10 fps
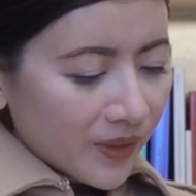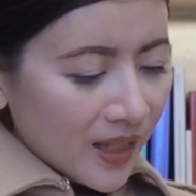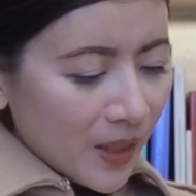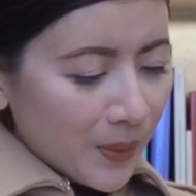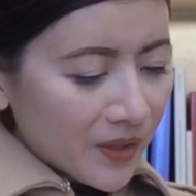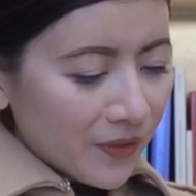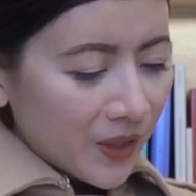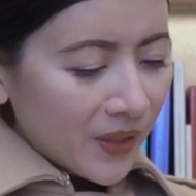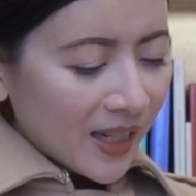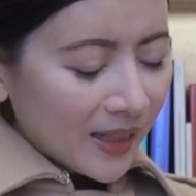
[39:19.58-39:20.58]
He was
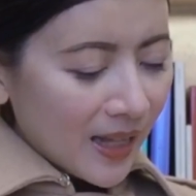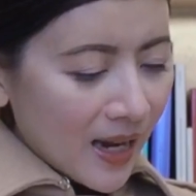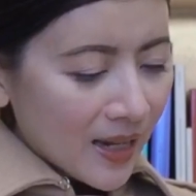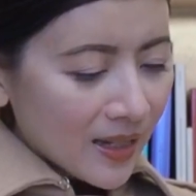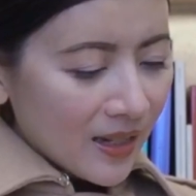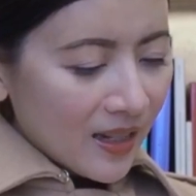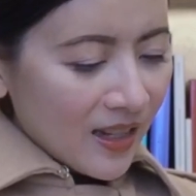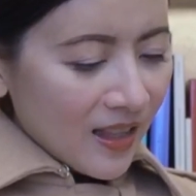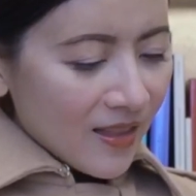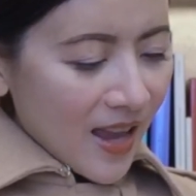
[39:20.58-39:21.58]
very glad
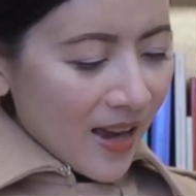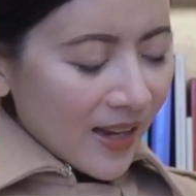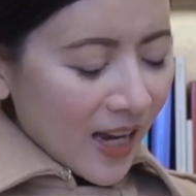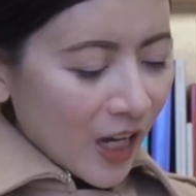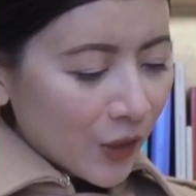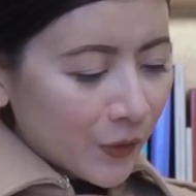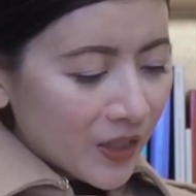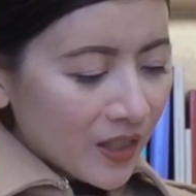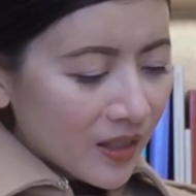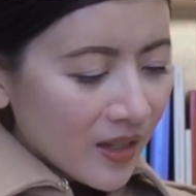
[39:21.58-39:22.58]
they had
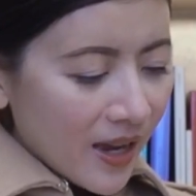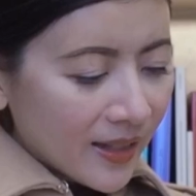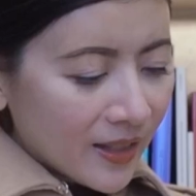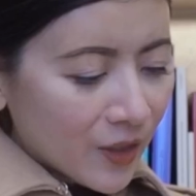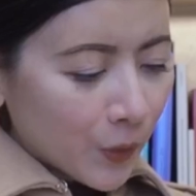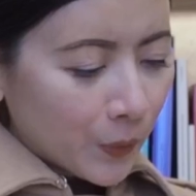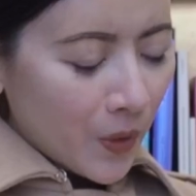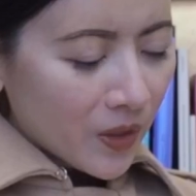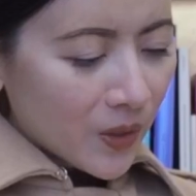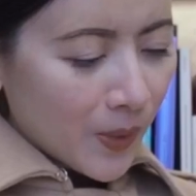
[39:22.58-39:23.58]
Hagrid and his
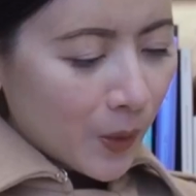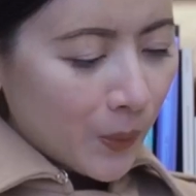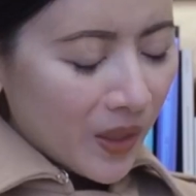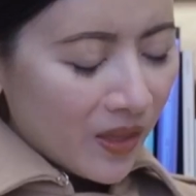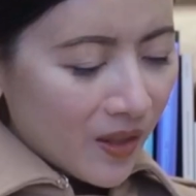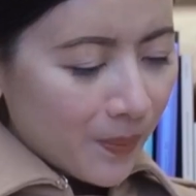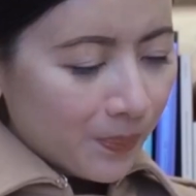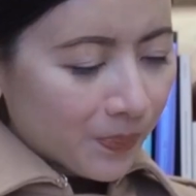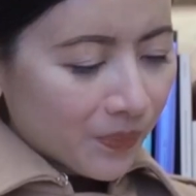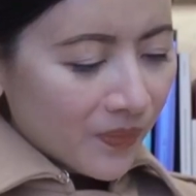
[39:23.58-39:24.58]
crossbow with them.
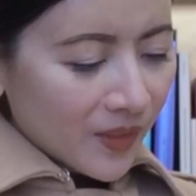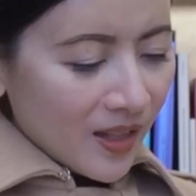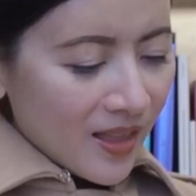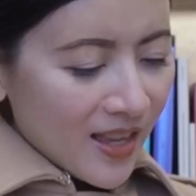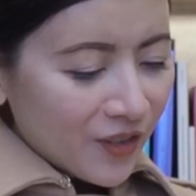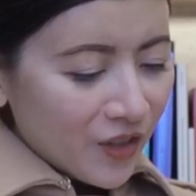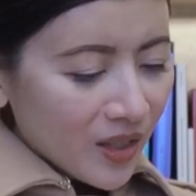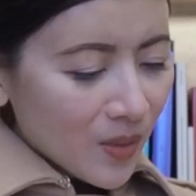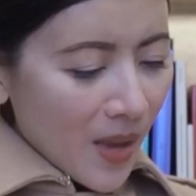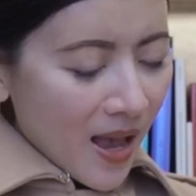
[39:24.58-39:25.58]
They had
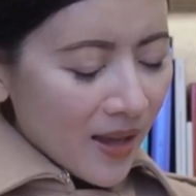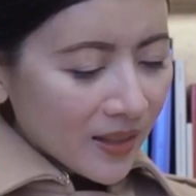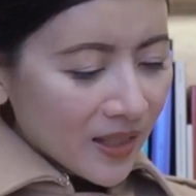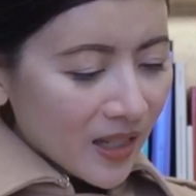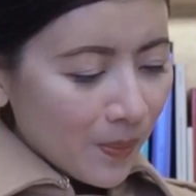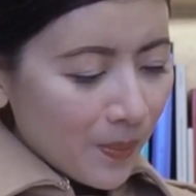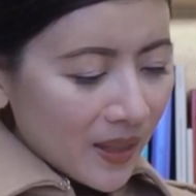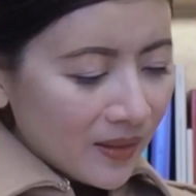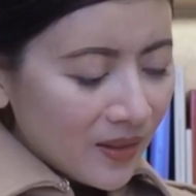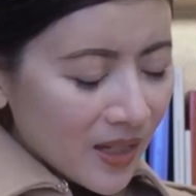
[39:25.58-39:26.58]
just passed a
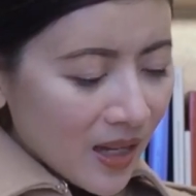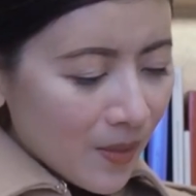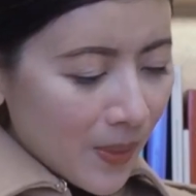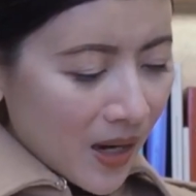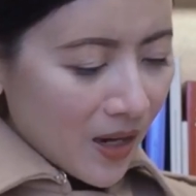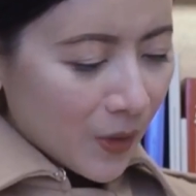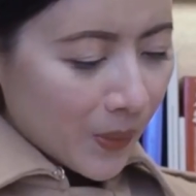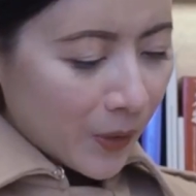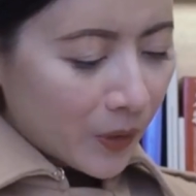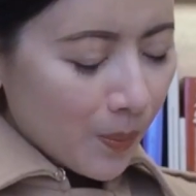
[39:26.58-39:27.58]
bend in the path
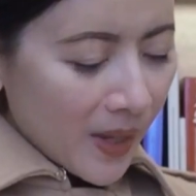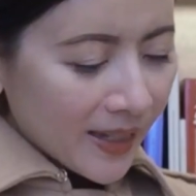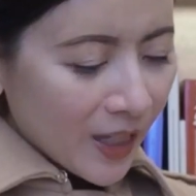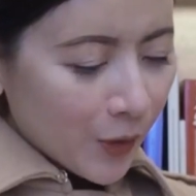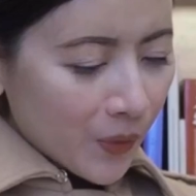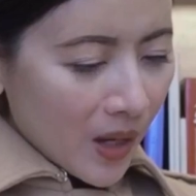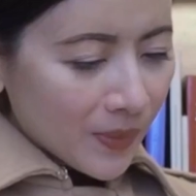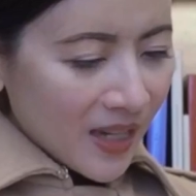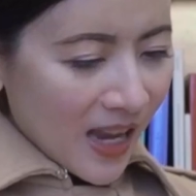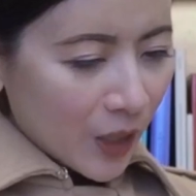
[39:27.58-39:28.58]
when Hermione grabbed
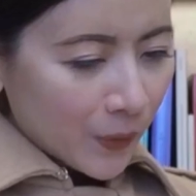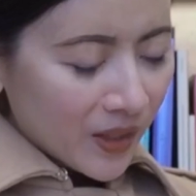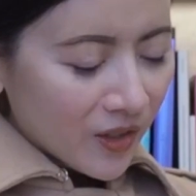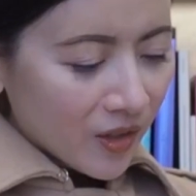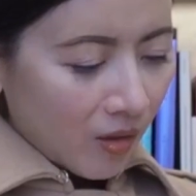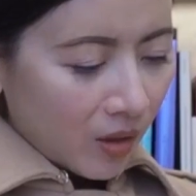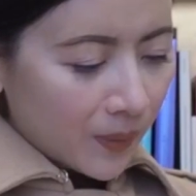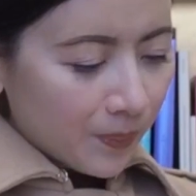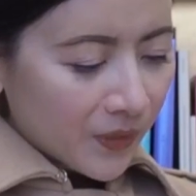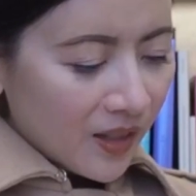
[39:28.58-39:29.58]
Hagrid's
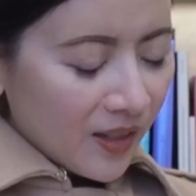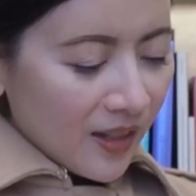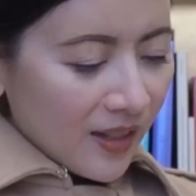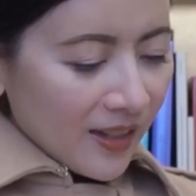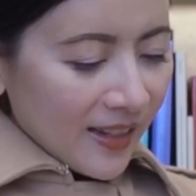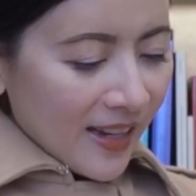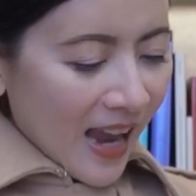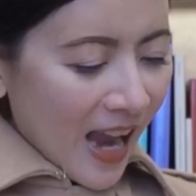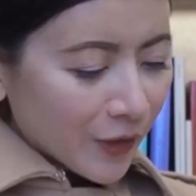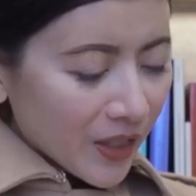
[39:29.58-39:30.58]
arm.
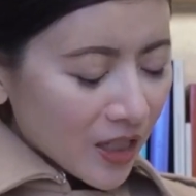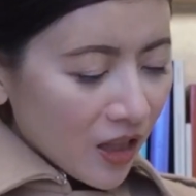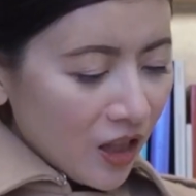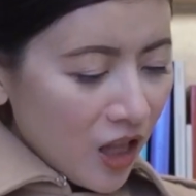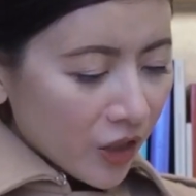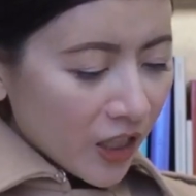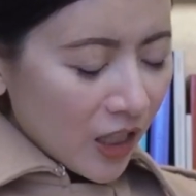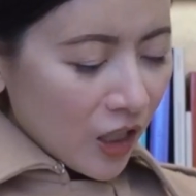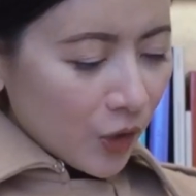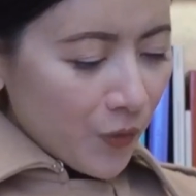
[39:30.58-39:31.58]
"Hagrid, look!
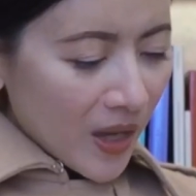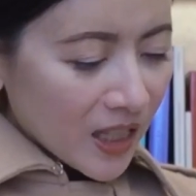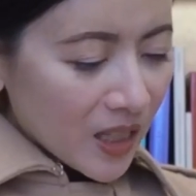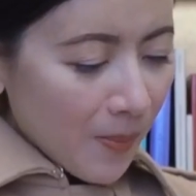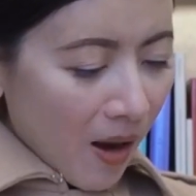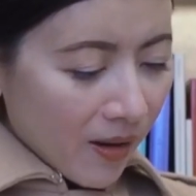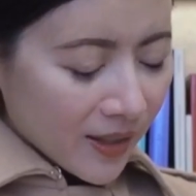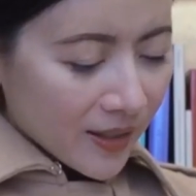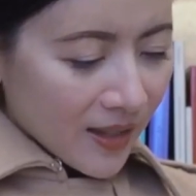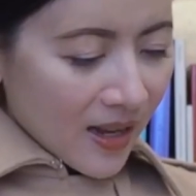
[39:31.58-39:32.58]
Red
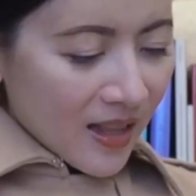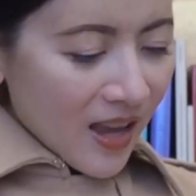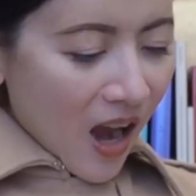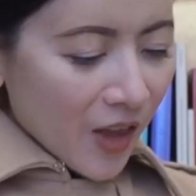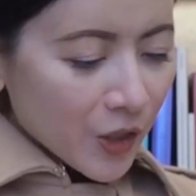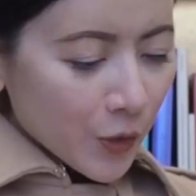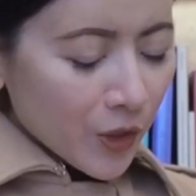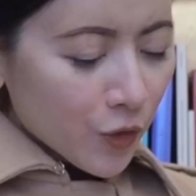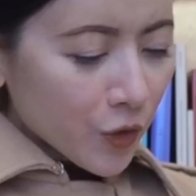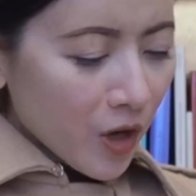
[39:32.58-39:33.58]
sparks! The others are
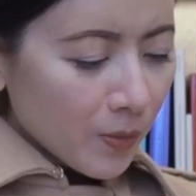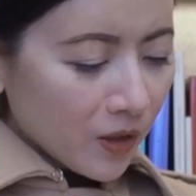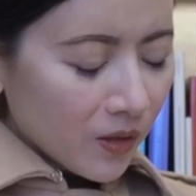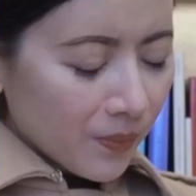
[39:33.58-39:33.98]
in trouble."